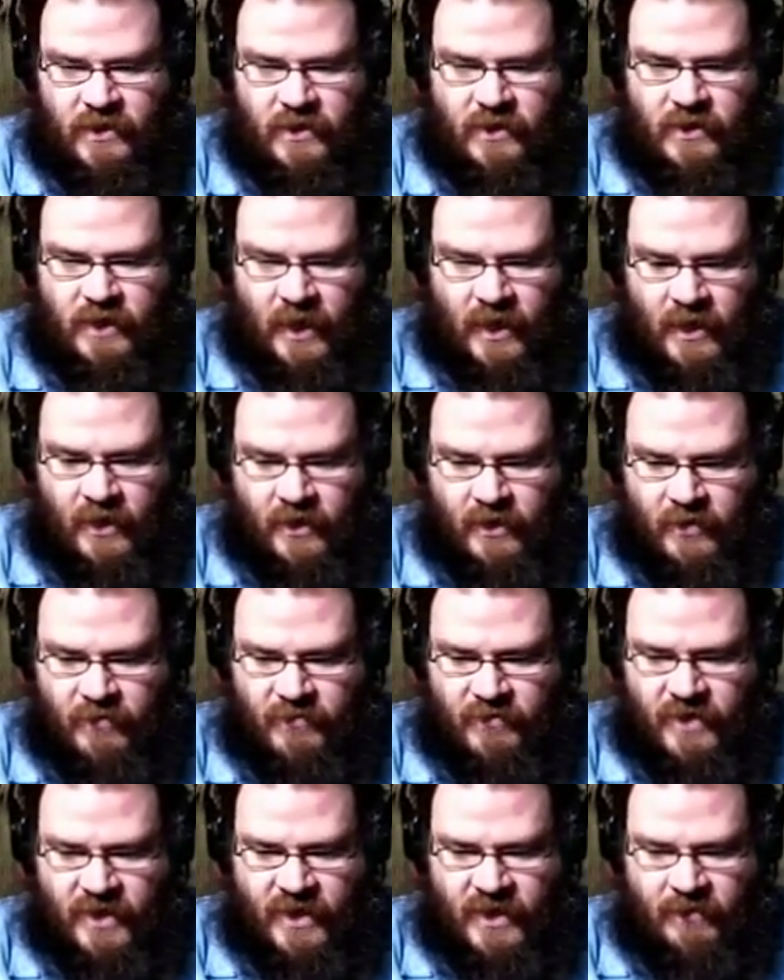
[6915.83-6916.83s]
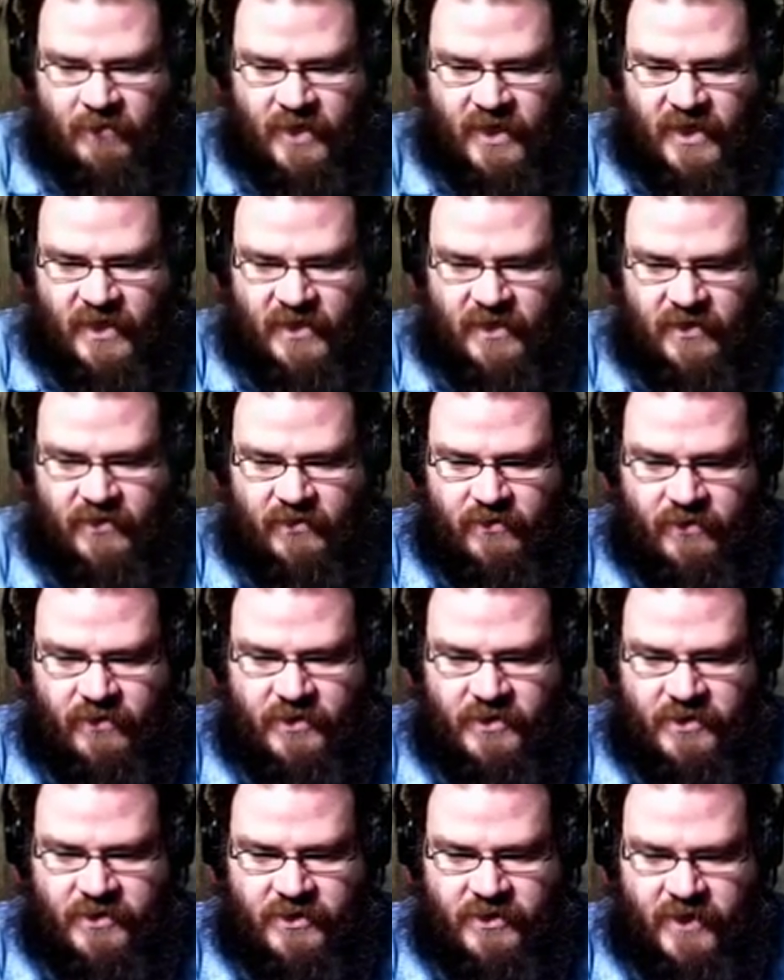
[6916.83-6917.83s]
I might kill the
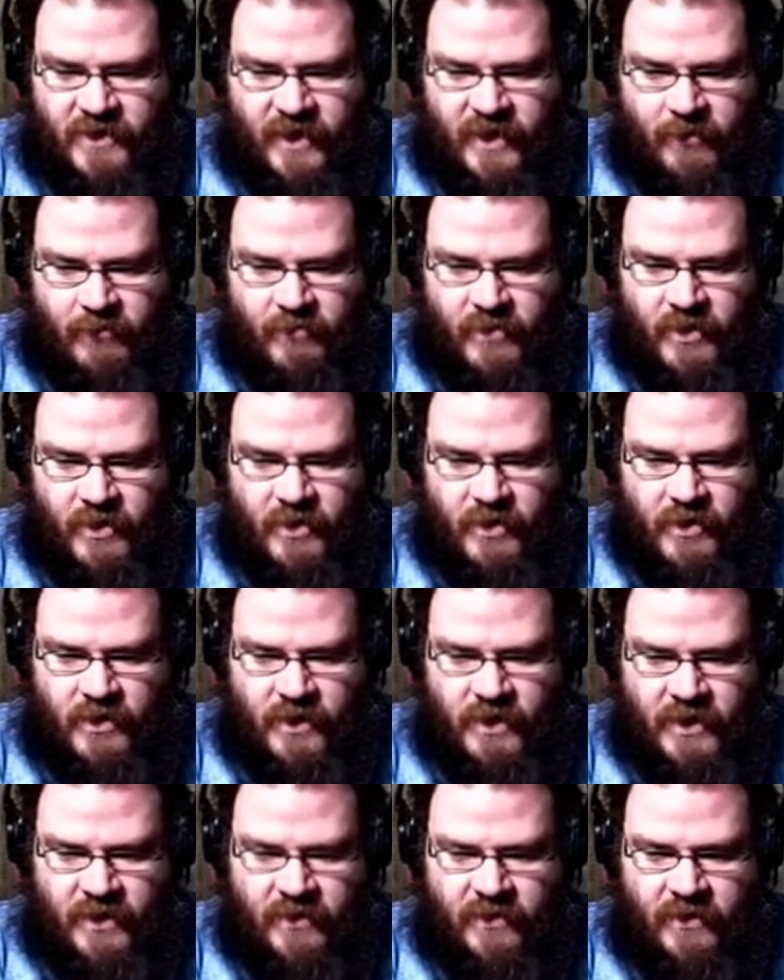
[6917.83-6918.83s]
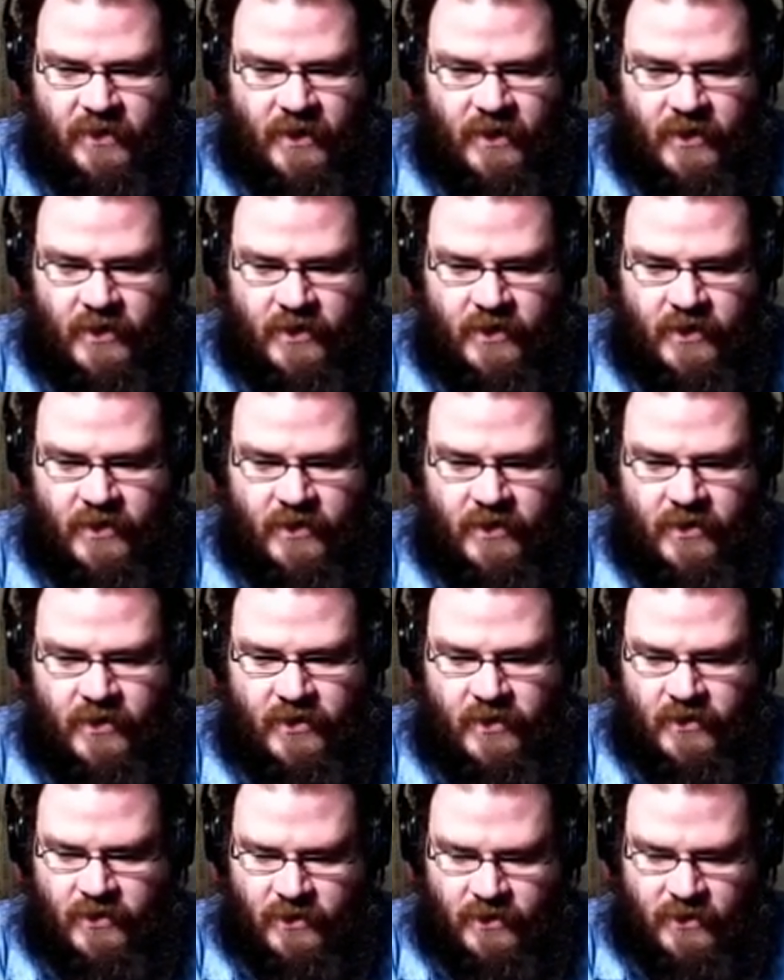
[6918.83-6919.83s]
stream. Hang on.
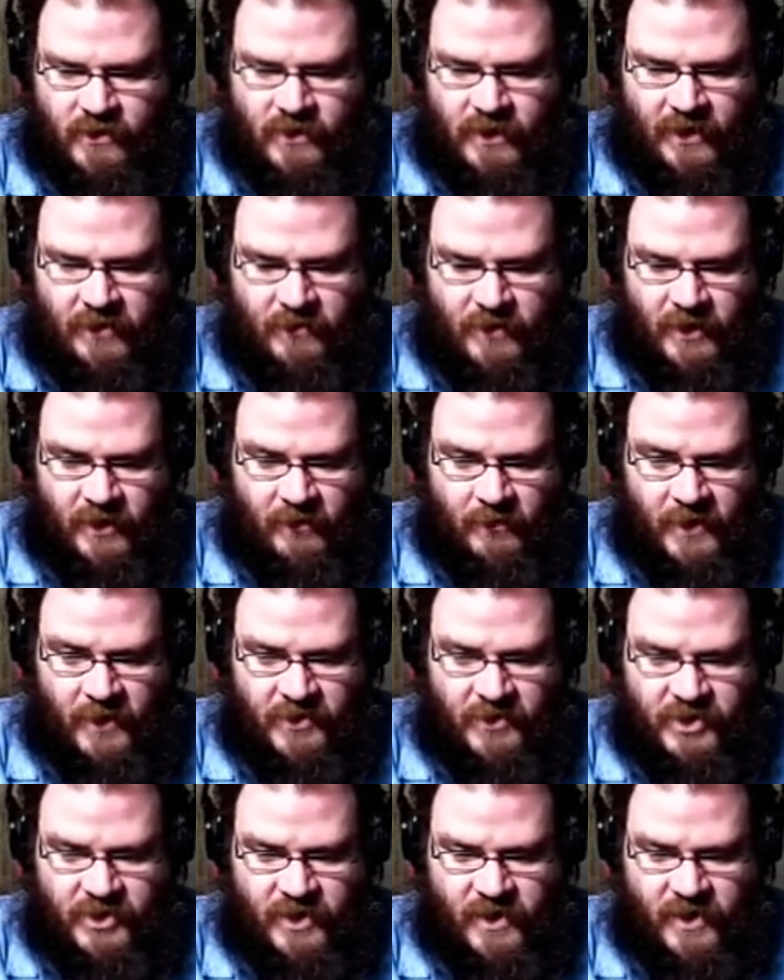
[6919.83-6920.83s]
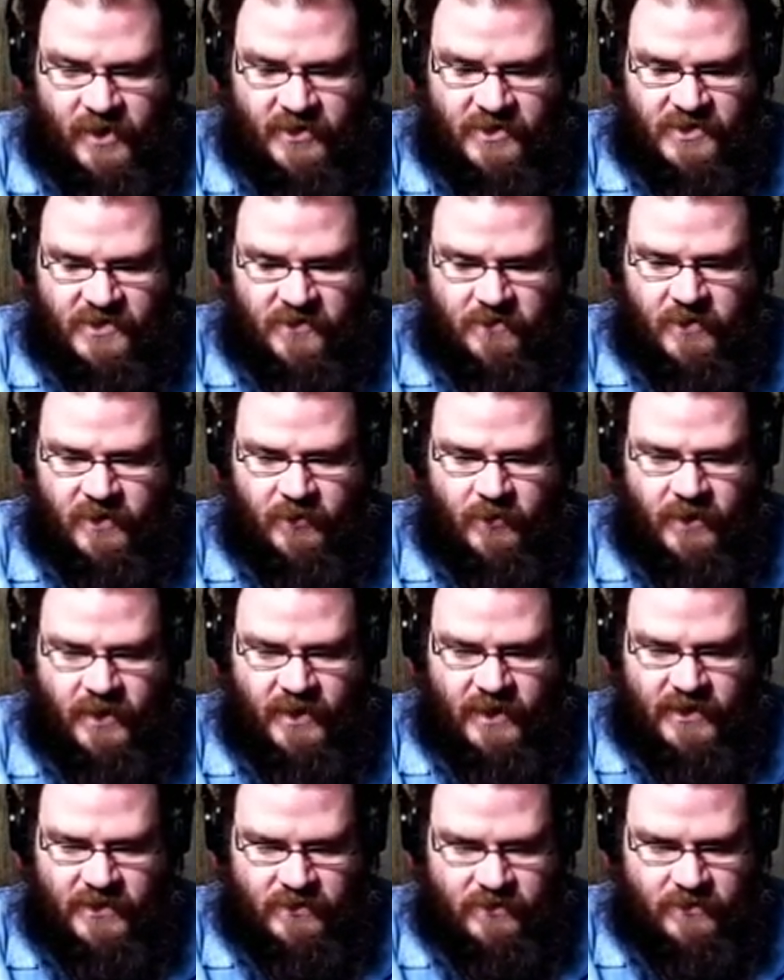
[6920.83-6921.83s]
I'm not trying to, but what
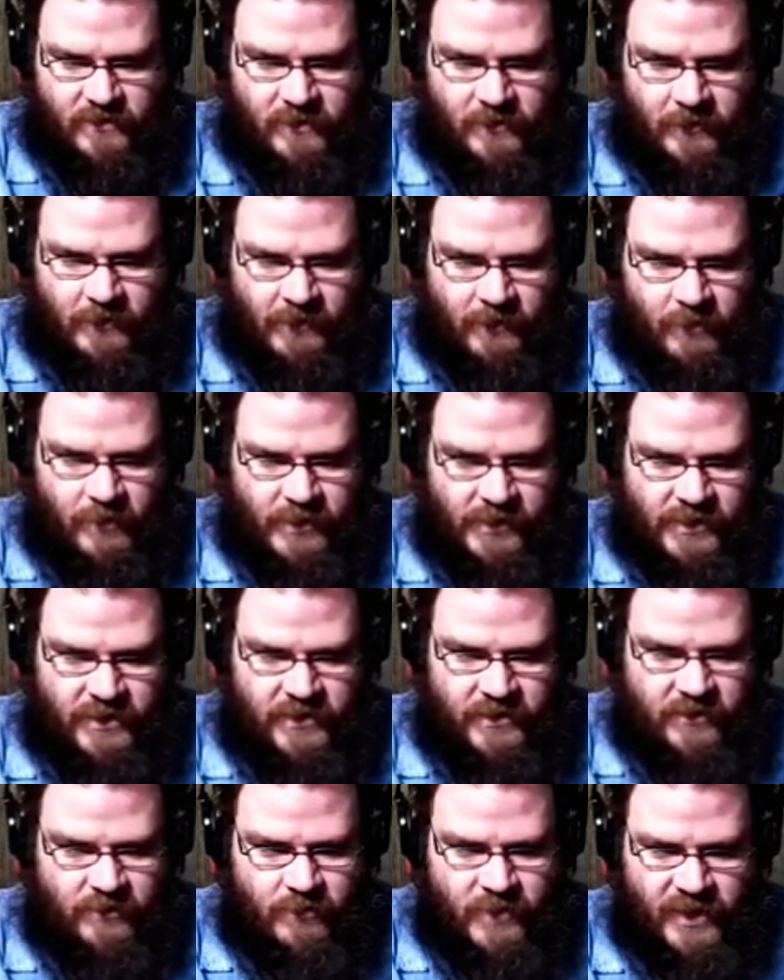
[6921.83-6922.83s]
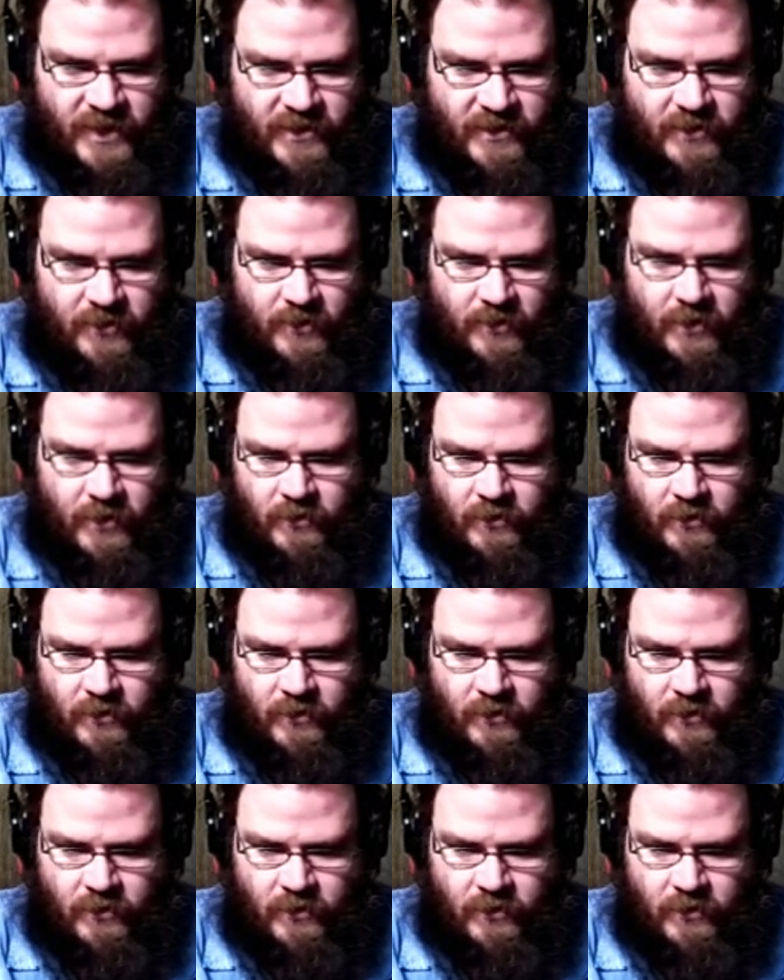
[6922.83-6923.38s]
I'm about to do might do it.